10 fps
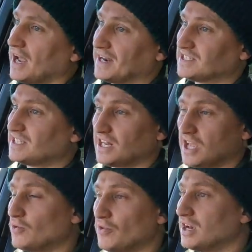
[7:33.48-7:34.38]
And as I say,
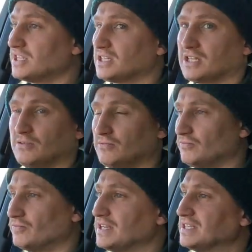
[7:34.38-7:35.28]
the only realistic
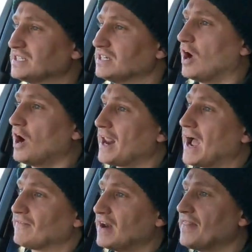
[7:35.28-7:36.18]
reason that I'd
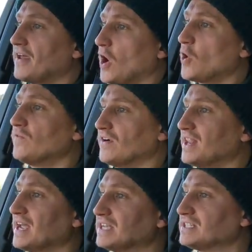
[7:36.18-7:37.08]
have leather over
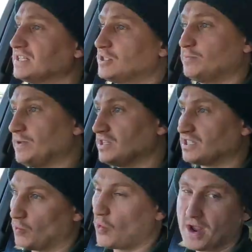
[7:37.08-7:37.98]
this is just
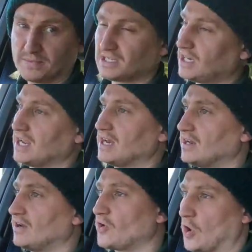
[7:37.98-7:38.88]
because it wipes clean,
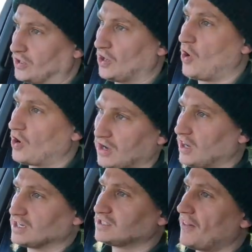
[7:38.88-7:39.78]
and I've got a dog and
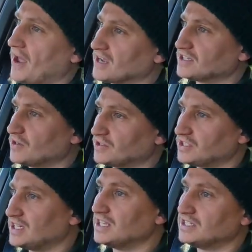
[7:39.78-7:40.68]
things like that, so it's
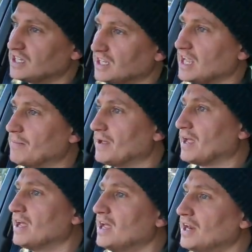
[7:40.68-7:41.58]
just easier to keep
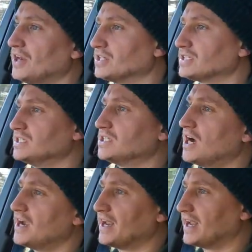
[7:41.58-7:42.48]
it nice and
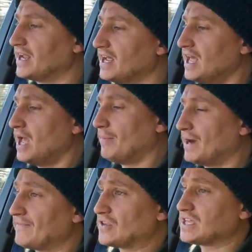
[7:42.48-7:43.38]
tidy.
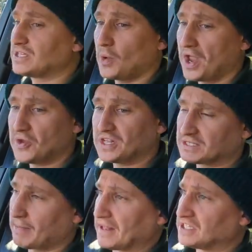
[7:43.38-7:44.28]
But everything's where you'd
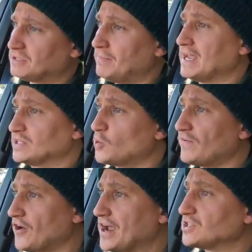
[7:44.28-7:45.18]
expect it to be. It's all
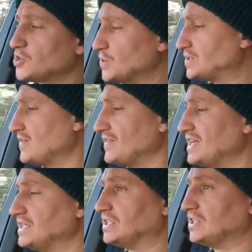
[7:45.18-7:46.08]
very intuitive and
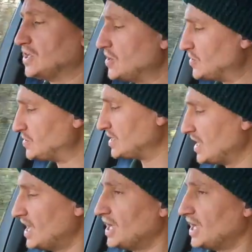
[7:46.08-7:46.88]
easy to use.